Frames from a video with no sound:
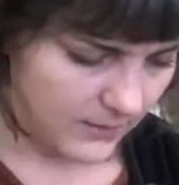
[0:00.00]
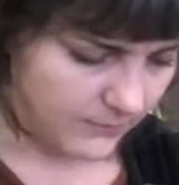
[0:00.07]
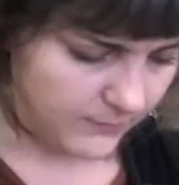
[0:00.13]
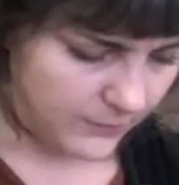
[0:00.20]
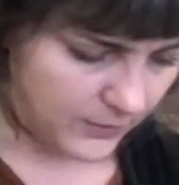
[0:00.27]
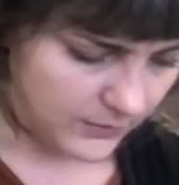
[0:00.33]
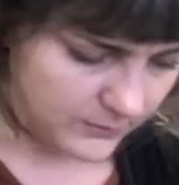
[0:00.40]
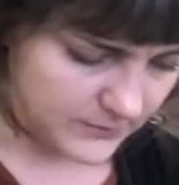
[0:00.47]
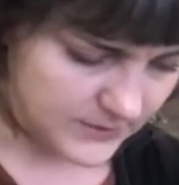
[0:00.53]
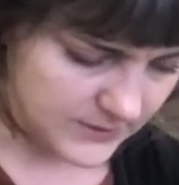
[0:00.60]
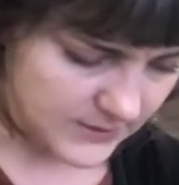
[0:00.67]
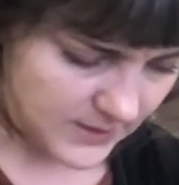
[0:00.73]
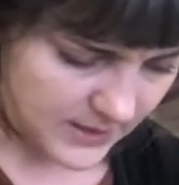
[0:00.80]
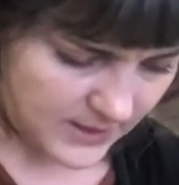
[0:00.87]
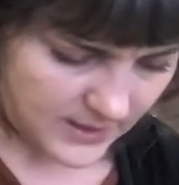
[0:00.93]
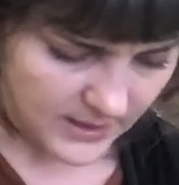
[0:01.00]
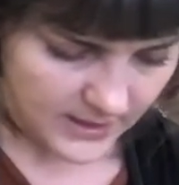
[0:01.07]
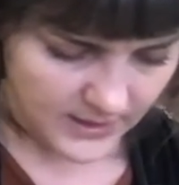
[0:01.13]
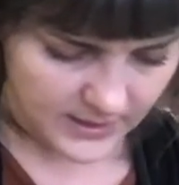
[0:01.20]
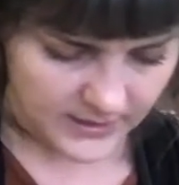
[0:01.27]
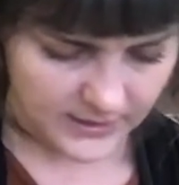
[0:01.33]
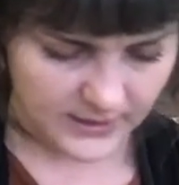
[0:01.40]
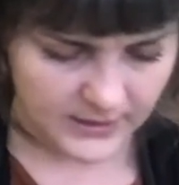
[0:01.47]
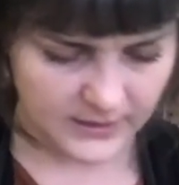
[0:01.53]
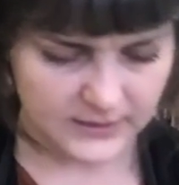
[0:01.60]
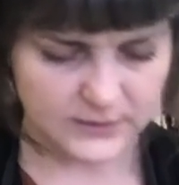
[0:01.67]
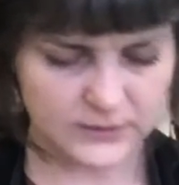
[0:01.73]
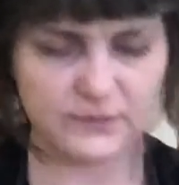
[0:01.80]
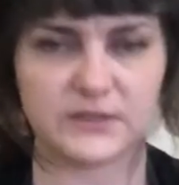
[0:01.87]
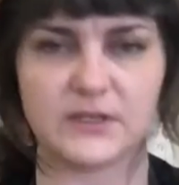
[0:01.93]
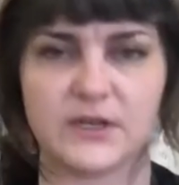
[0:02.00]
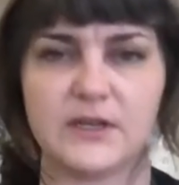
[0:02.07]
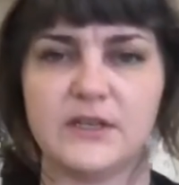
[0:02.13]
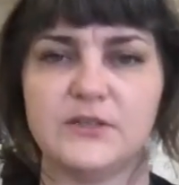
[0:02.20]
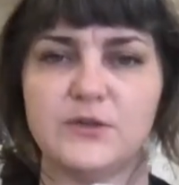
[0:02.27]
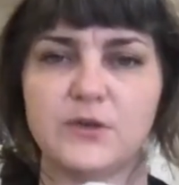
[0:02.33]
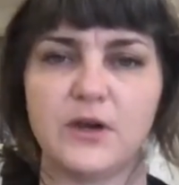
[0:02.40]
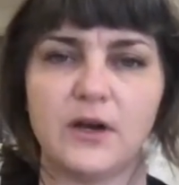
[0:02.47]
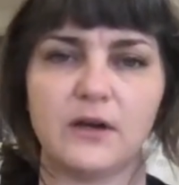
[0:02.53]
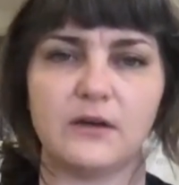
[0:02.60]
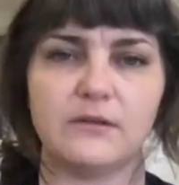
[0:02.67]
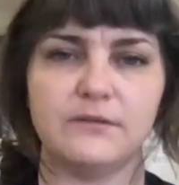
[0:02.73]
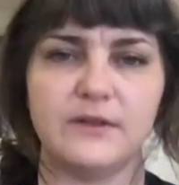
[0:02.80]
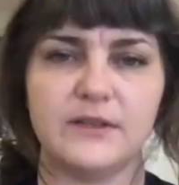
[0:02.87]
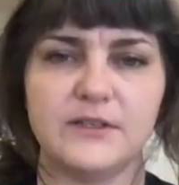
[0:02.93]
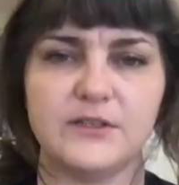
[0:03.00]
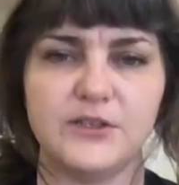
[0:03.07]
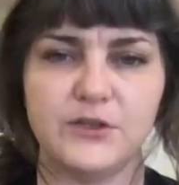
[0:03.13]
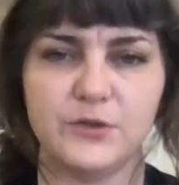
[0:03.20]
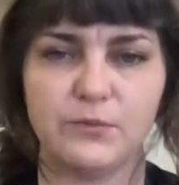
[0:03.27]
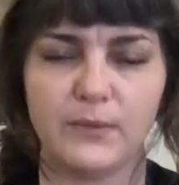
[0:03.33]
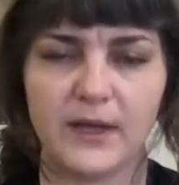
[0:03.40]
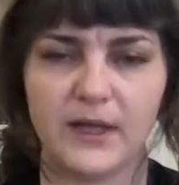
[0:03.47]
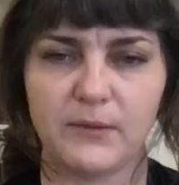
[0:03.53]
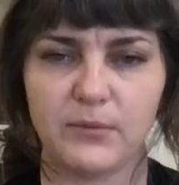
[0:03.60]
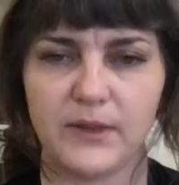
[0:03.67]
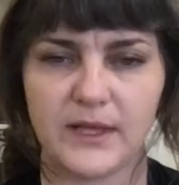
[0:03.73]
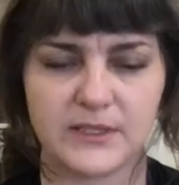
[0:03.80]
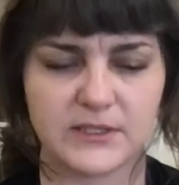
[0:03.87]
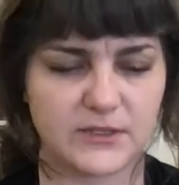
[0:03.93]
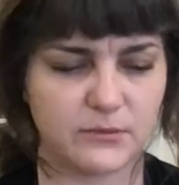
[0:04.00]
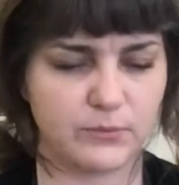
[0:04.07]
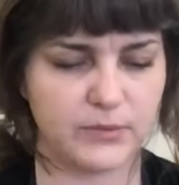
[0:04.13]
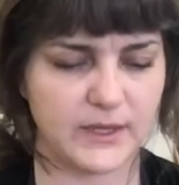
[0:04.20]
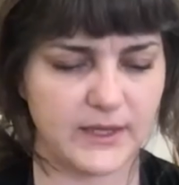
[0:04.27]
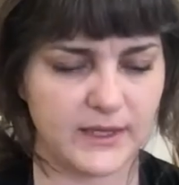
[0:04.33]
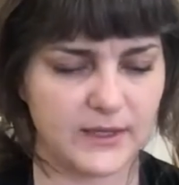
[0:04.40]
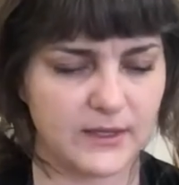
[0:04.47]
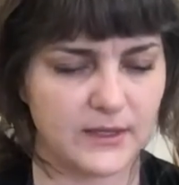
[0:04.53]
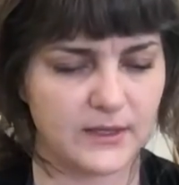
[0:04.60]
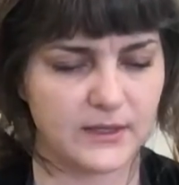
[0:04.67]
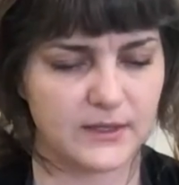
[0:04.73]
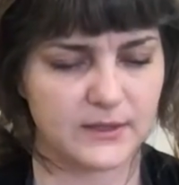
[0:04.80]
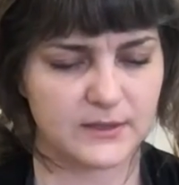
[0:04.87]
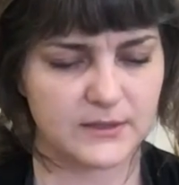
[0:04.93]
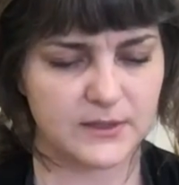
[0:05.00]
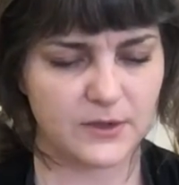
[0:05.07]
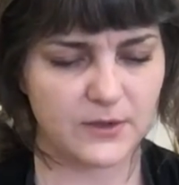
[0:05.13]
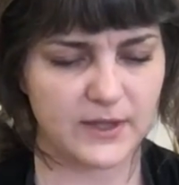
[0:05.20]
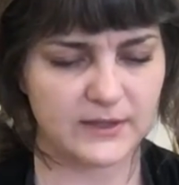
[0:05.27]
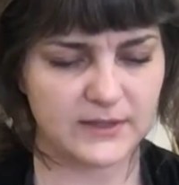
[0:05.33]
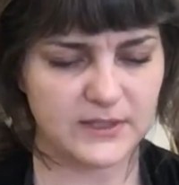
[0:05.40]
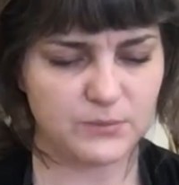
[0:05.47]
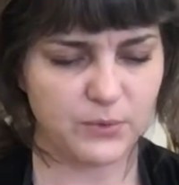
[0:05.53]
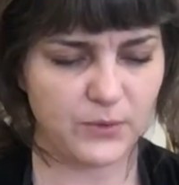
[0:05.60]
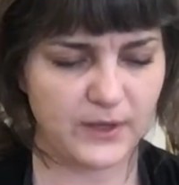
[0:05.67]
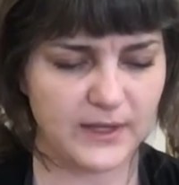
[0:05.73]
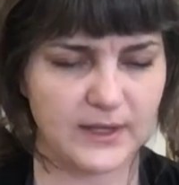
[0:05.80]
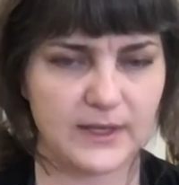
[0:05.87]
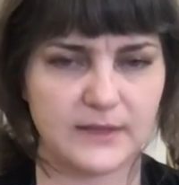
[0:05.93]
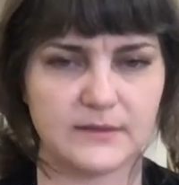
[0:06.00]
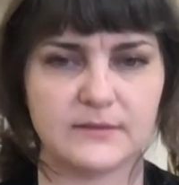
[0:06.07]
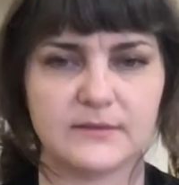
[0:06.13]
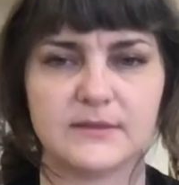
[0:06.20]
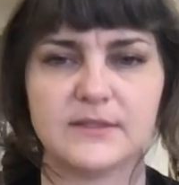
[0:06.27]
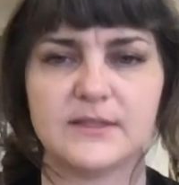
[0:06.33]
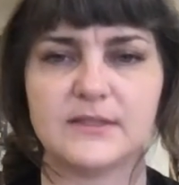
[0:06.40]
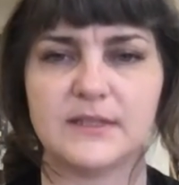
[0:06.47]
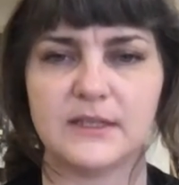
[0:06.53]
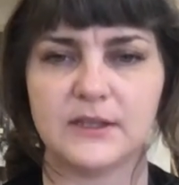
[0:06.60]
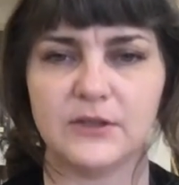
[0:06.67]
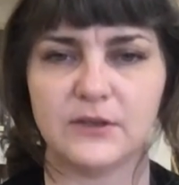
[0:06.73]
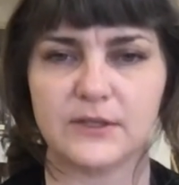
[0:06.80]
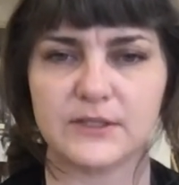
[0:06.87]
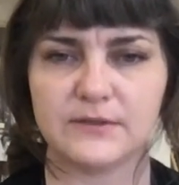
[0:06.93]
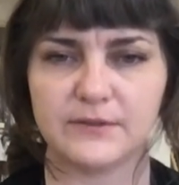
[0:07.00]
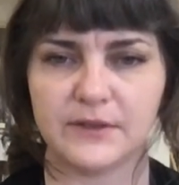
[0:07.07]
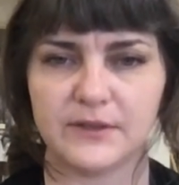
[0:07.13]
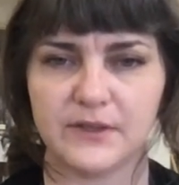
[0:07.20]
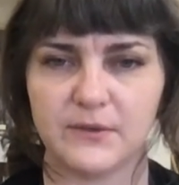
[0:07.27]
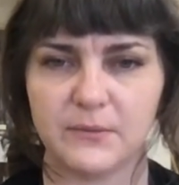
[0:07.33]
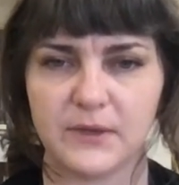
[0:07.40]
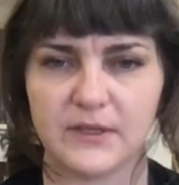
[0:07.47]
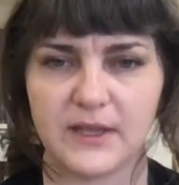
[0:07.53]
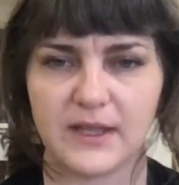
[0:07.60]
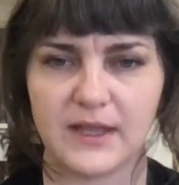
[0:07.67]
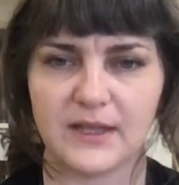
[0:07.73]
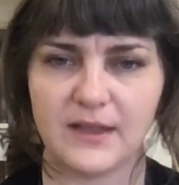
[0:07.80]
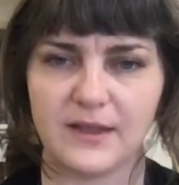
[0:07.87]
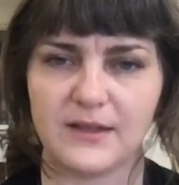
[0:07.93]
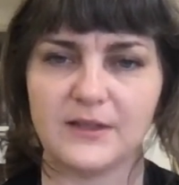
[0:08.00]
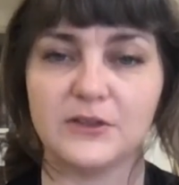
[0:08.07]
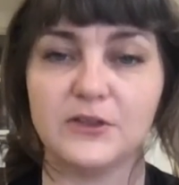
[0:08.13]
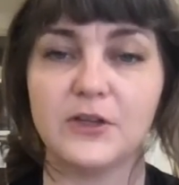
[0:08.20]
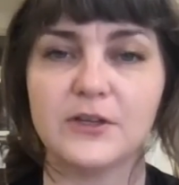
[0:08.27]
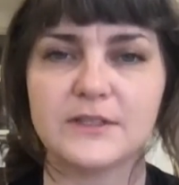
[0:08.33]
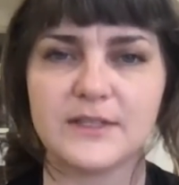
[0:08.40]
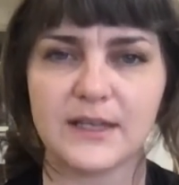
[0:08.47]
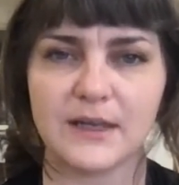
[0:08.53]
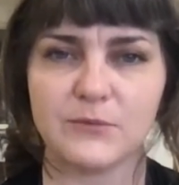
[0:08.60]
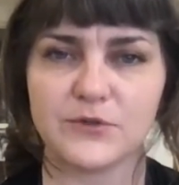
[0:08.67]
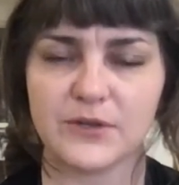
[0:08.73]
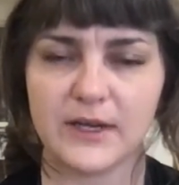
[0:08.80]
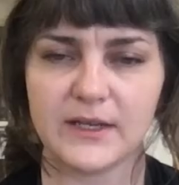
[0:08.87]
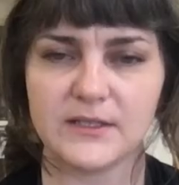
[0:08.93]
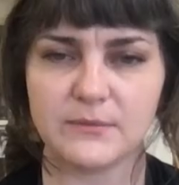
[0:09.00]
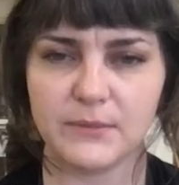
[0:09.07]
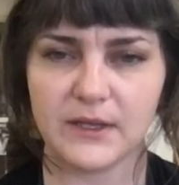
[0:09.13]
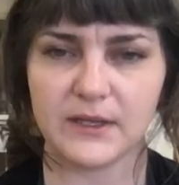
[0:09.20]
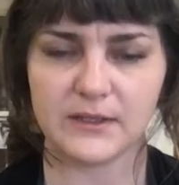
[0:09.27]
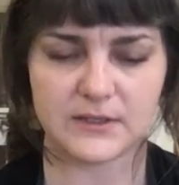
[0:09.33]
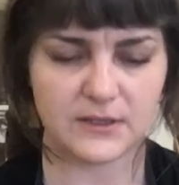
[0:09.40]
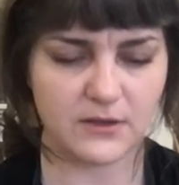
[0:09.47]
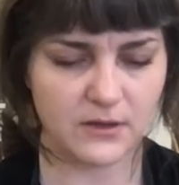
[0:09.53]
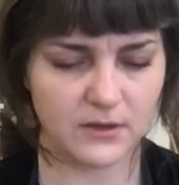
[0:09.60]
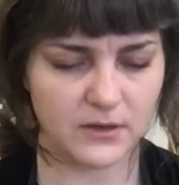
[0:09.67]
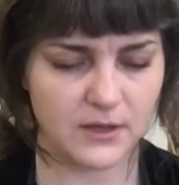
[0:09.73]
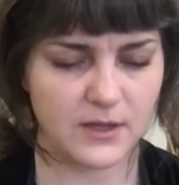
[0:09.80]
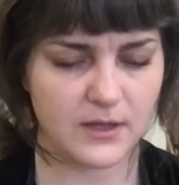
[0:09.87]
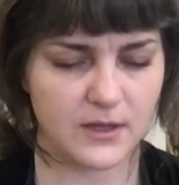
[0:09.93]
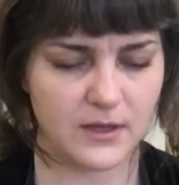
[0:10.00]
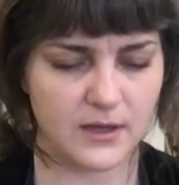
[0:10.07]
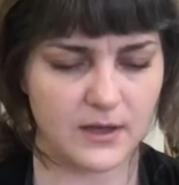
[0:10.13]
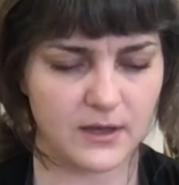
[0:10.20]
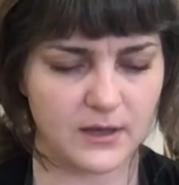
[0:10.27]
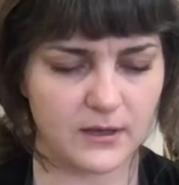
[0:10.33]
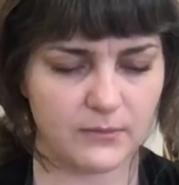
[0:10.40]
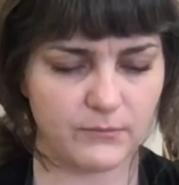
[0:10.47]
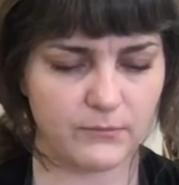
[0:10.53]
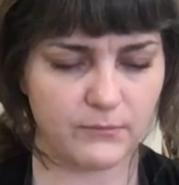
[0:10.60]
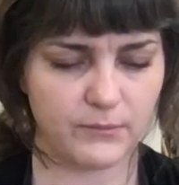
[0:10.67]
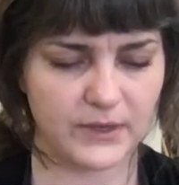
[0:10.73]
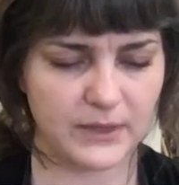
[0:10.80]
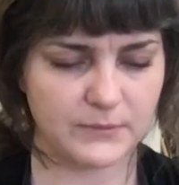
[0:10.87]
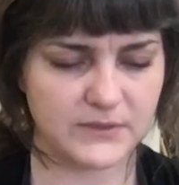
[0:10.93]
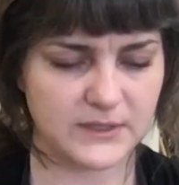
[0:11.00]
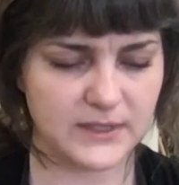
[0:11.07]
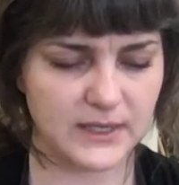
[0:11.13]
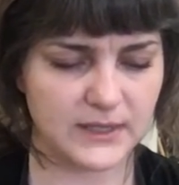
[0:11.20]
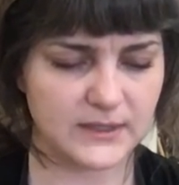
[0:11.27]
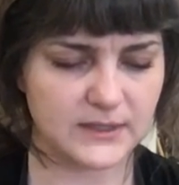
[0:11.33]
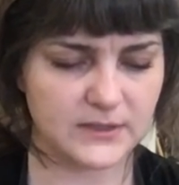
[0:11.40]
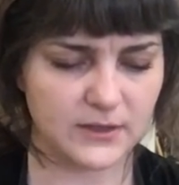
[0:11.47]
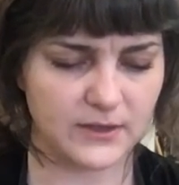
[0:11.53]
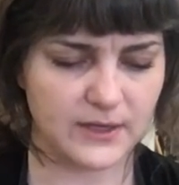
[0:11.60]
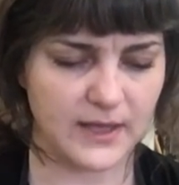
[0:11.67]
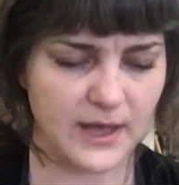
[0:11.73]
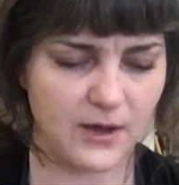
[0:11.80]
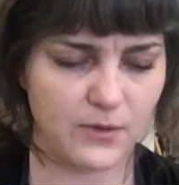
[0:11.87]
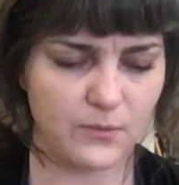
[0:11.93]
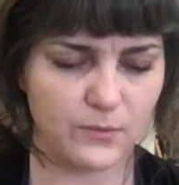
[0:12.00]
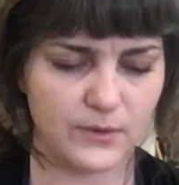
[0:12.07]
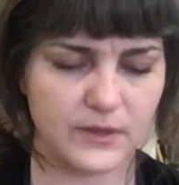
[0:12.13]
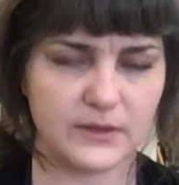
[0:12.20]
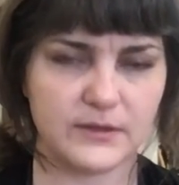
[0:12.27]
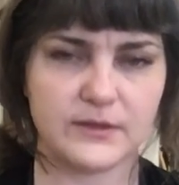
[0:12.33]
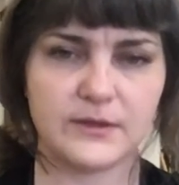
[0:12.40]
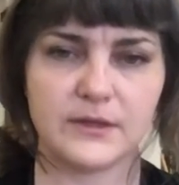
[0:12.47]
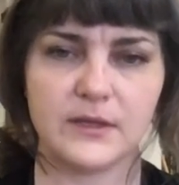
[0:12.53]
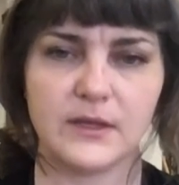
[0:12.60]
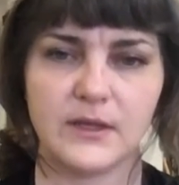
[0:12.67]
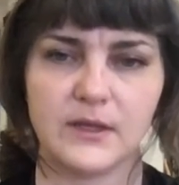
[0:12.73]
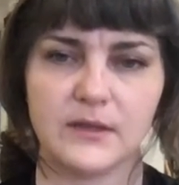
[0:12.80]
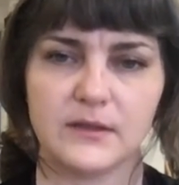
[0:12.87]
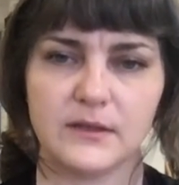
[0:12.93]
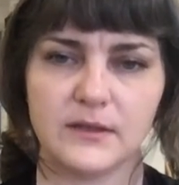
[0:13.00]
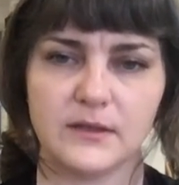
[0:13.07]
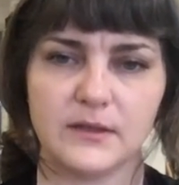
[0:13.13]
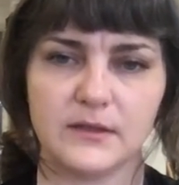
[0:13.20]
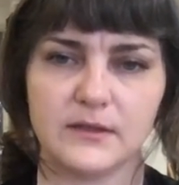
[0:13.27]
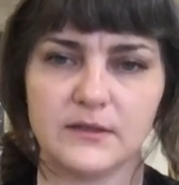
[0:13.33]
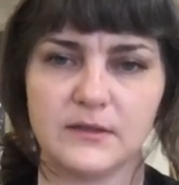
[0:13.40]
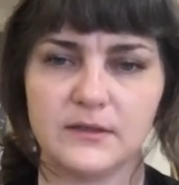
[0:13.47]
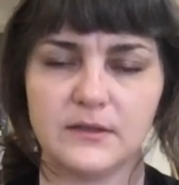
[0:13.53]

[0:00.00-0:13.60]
forms. And so I've started to carve into my plaster blank. So at this point, it still looks very much like it looks like I'm trying to make a skull. But I'm just kind of starting out with the